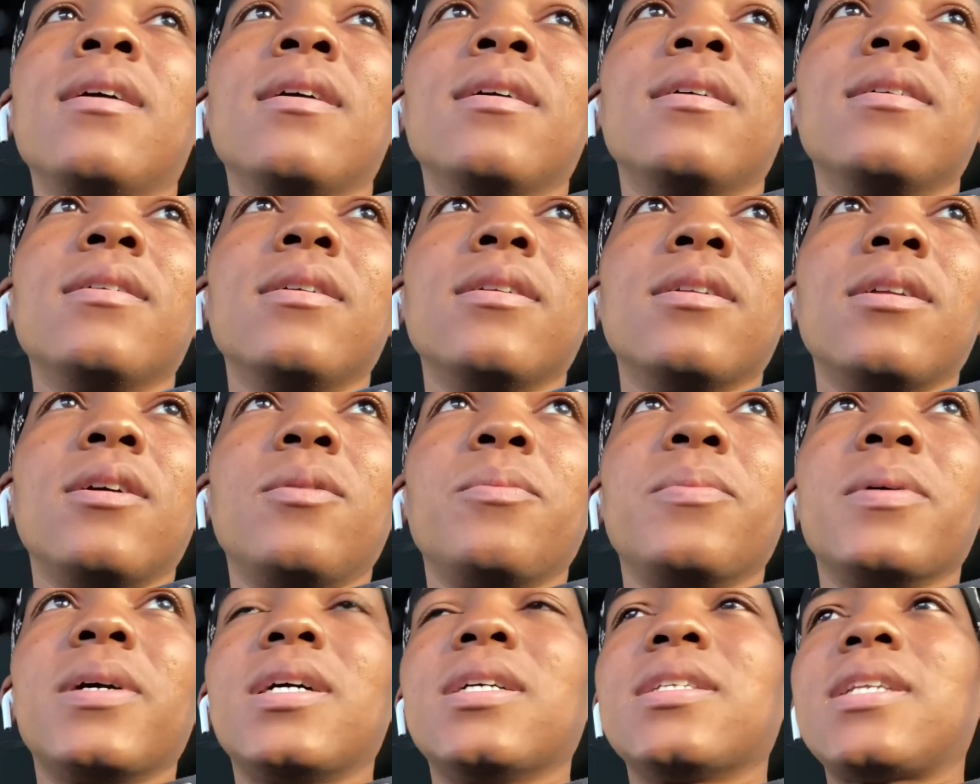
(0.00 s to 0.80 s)
You
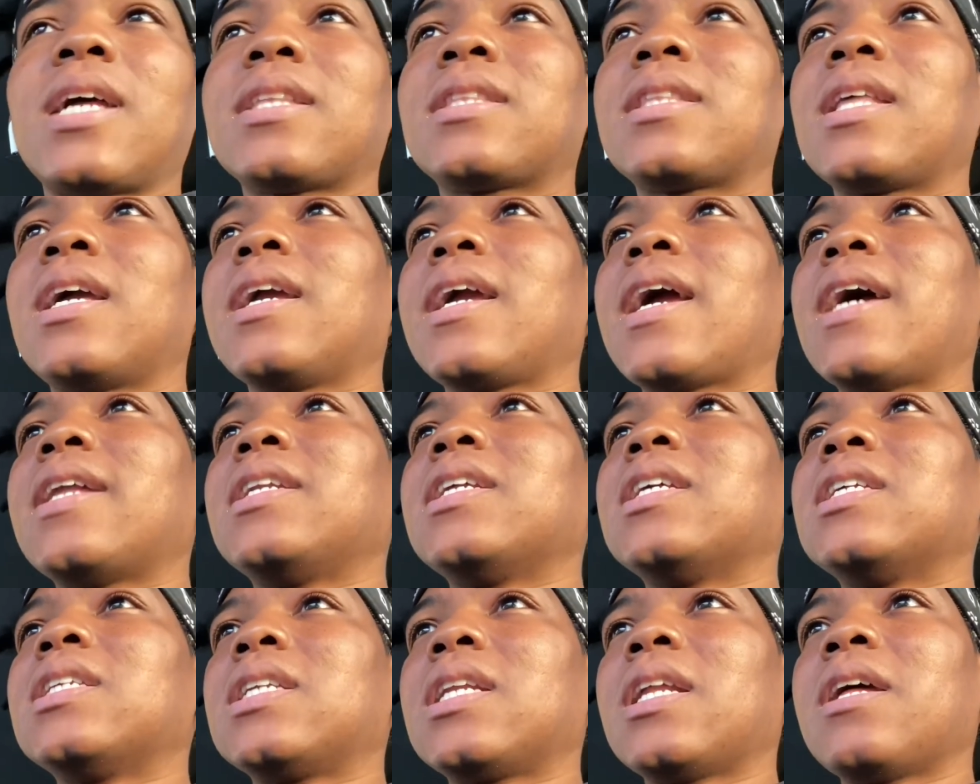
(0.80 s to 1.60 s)
know, because I think at
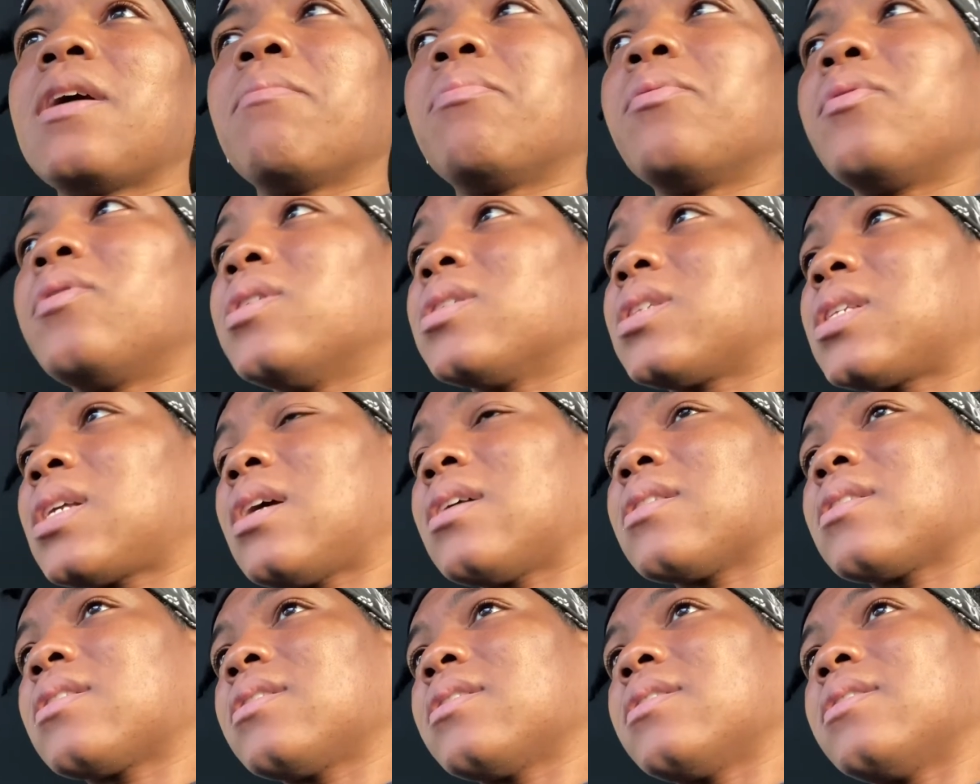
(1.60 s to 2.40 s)
the end of the day, it boils
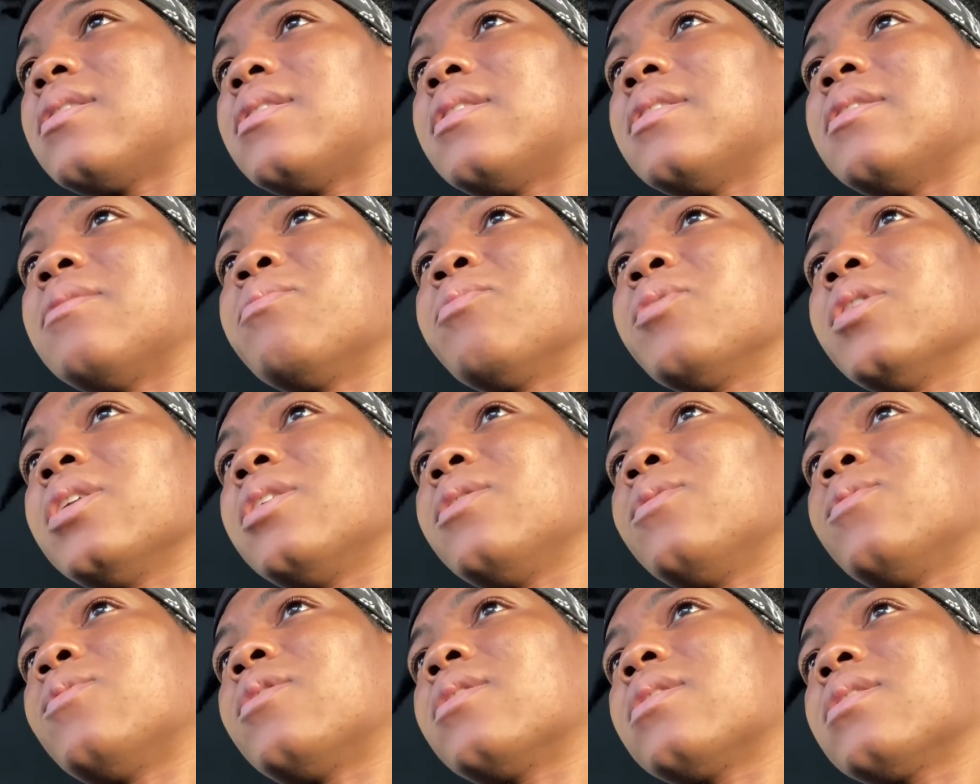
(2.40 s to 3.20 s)
down to them
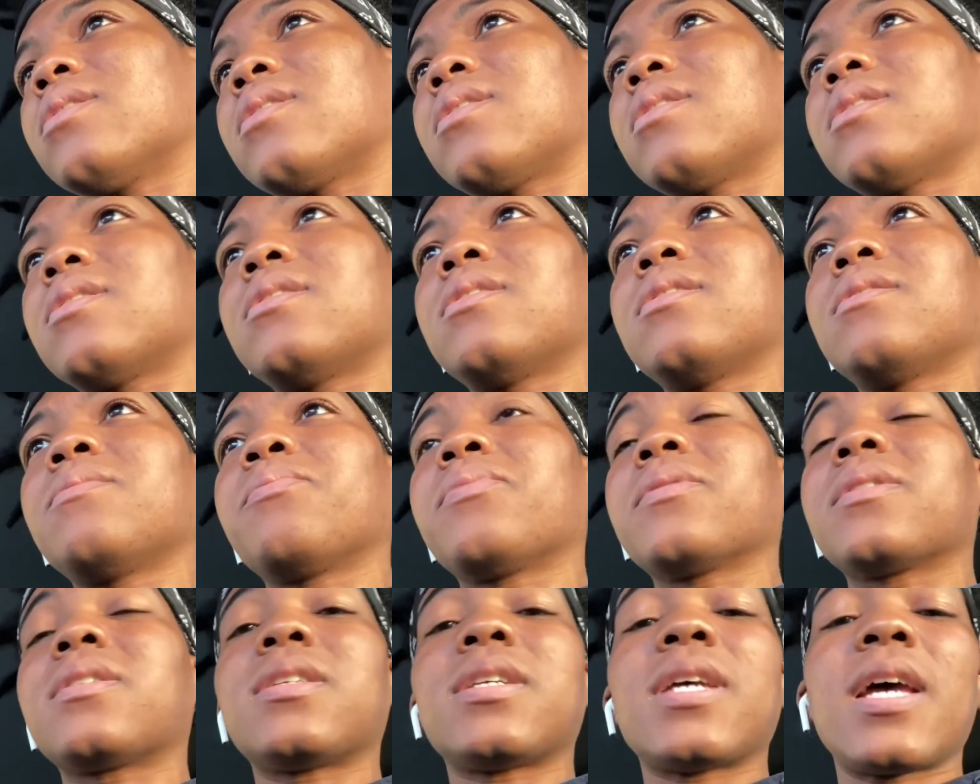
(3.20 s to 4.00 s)
really wanting to
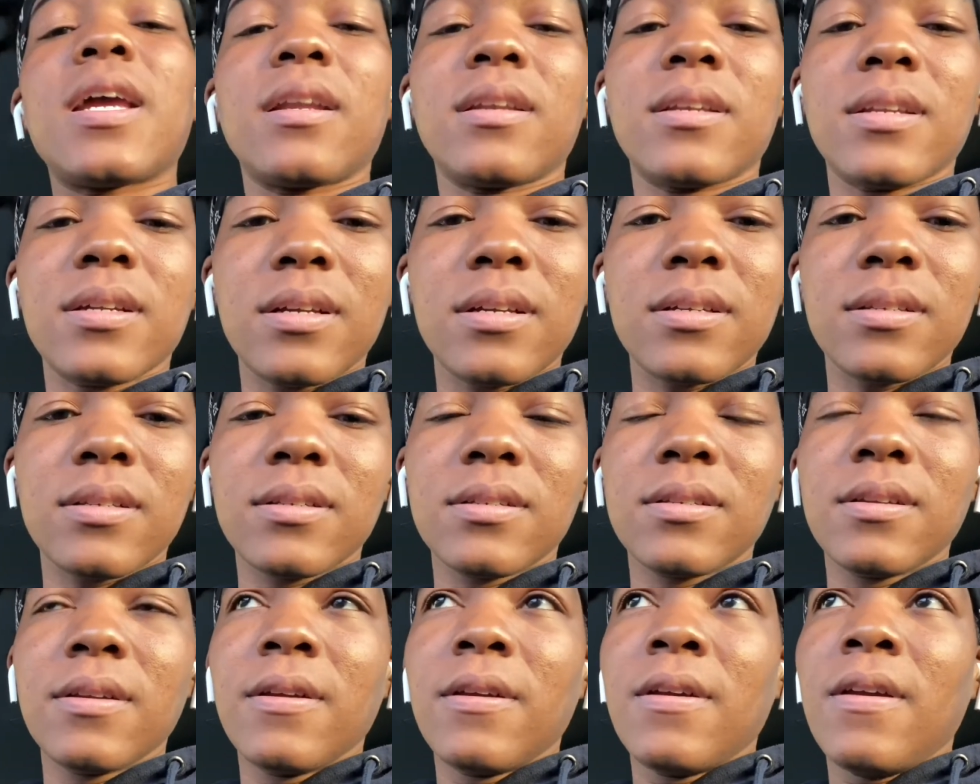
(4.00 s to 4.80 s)
protect us
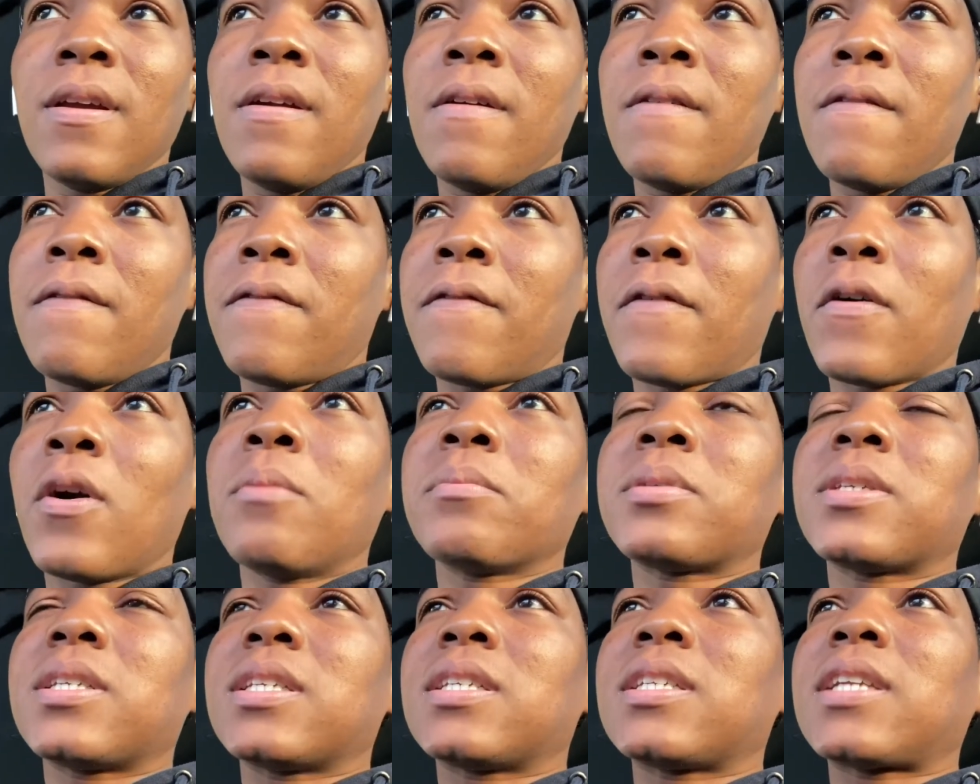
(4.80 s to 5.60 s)

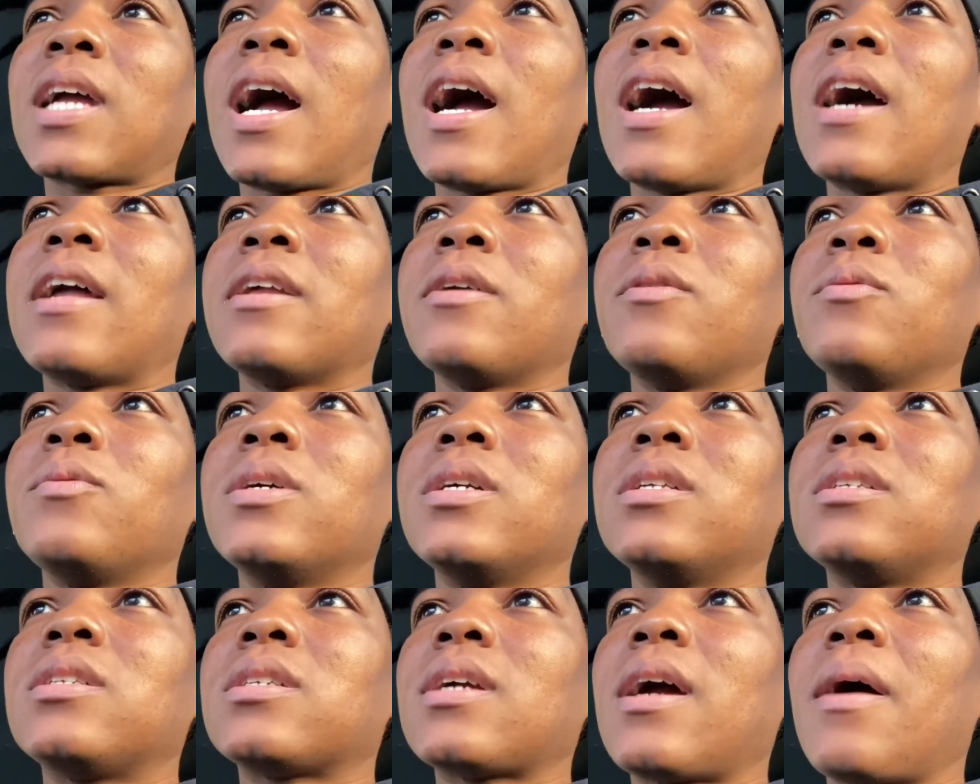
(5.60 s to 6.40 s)
from society,
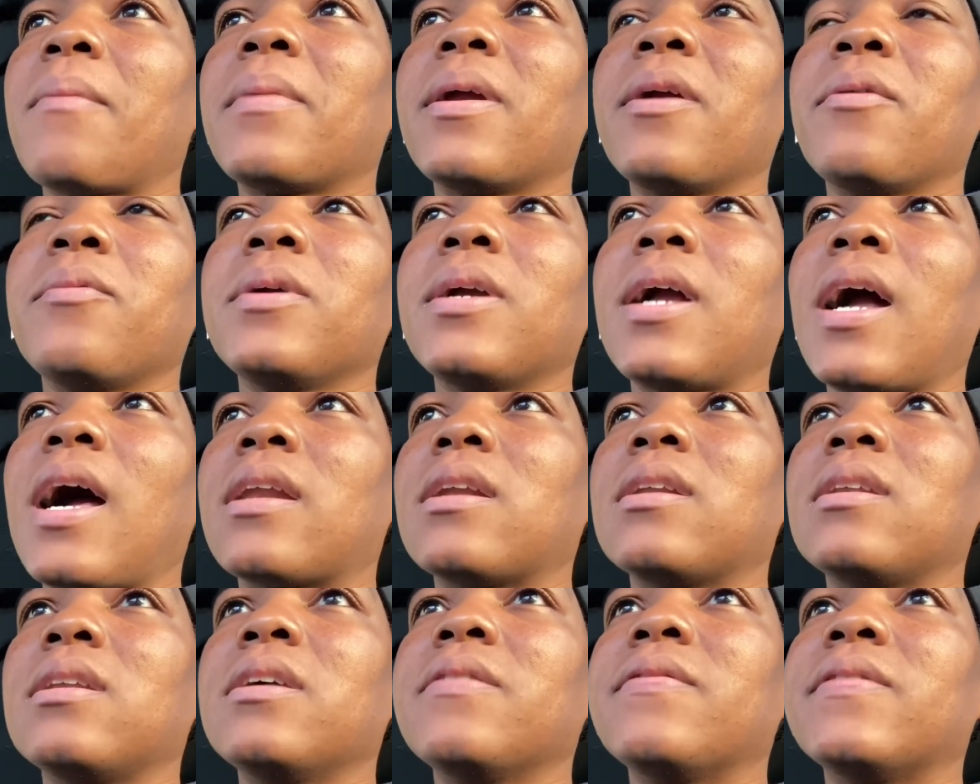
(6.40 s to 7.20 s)
which, I mean, we got
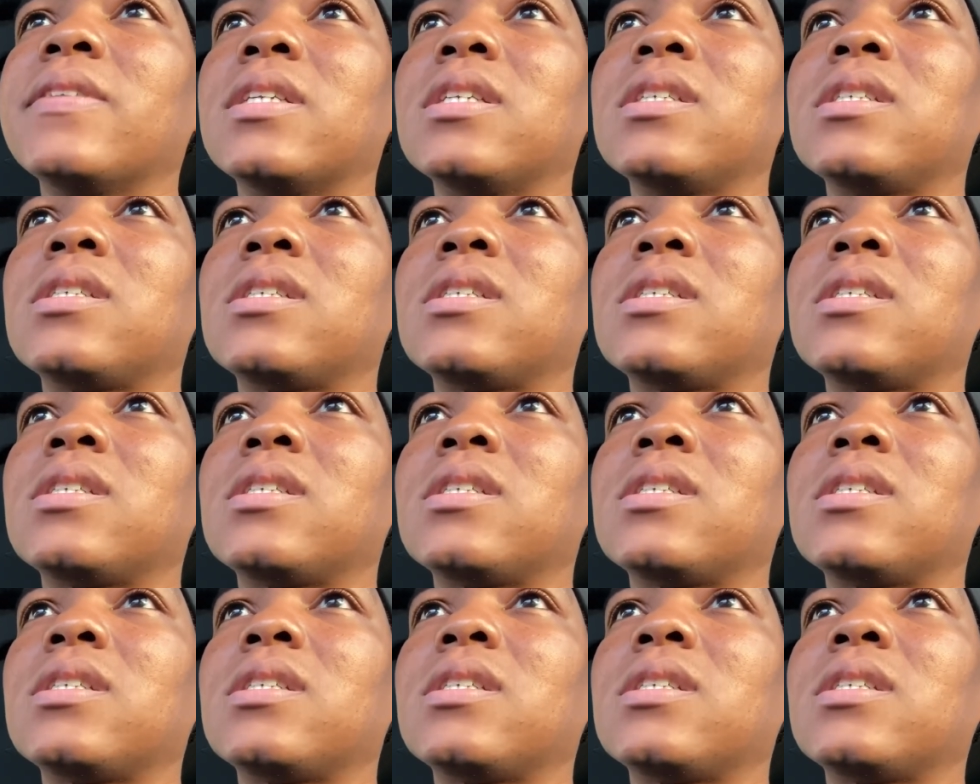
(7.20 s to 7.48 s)
to live in this